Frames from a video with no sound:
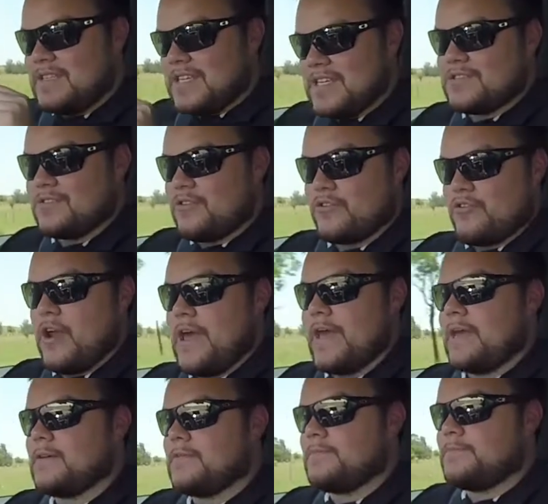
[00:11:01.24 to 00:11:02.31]
these are grey,
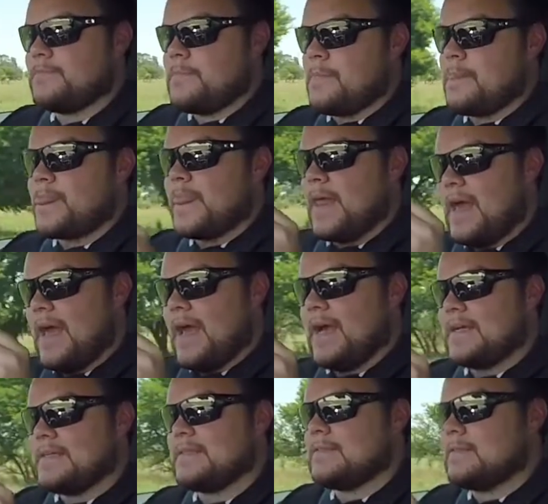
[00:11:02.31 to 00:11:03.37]

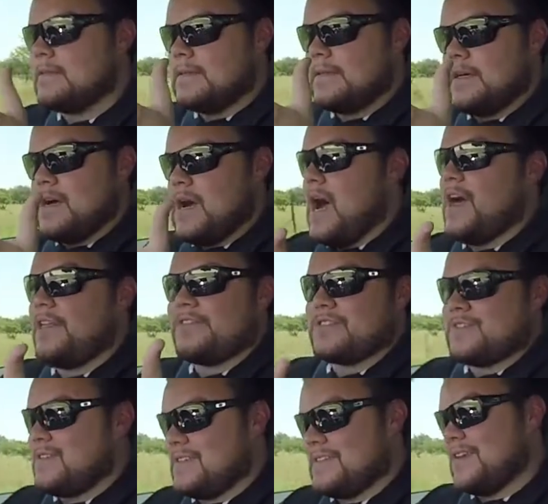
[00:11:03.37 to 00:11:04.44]
and I
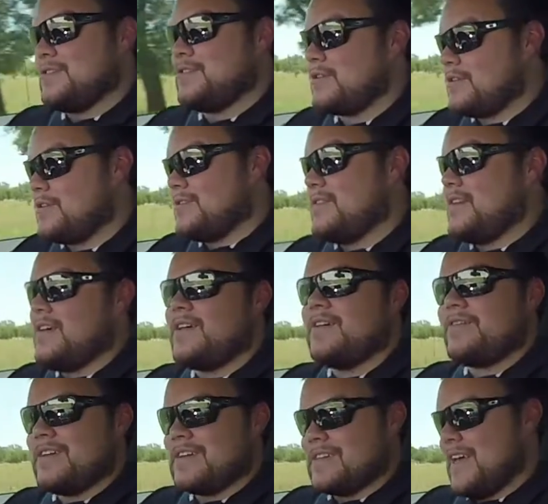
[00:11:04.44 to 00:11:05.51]
just think they look
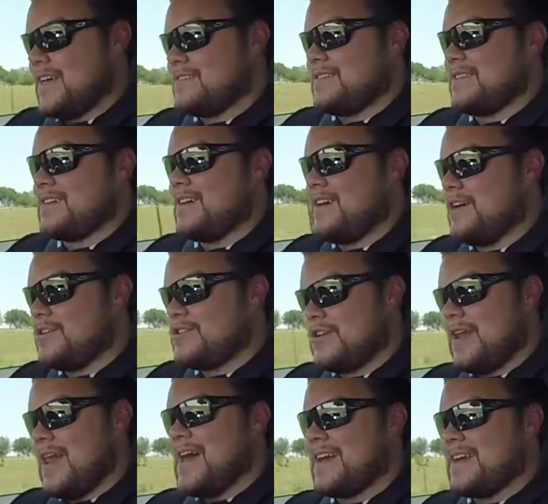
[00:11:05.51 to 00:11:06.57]
fantastic. I also
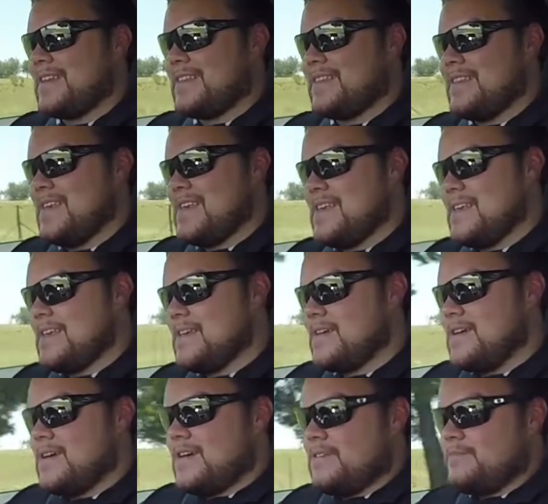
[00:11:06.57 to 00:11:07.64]
like the
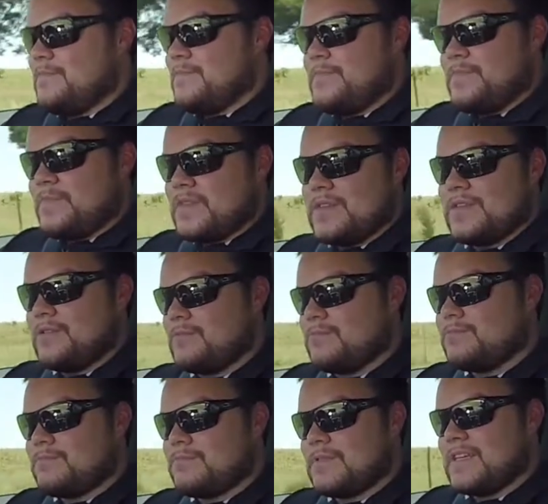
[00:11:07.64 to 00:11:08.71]
little
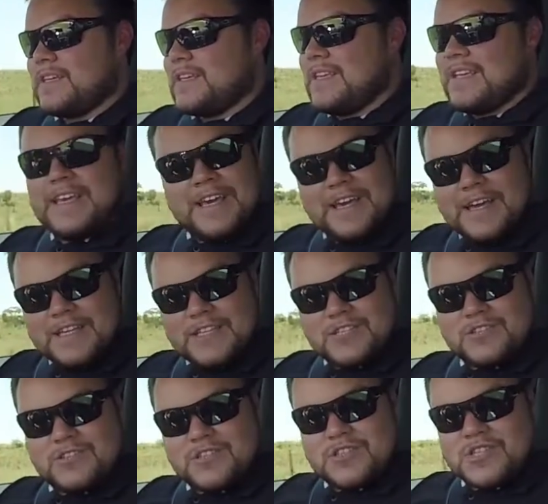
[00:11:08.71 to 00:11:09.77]
gear
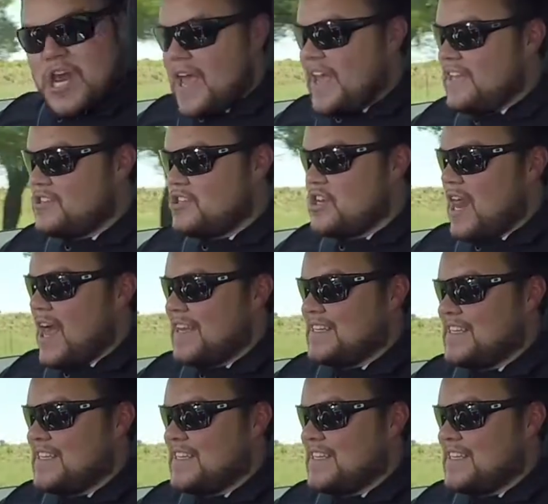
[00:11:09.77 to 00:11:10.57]
change light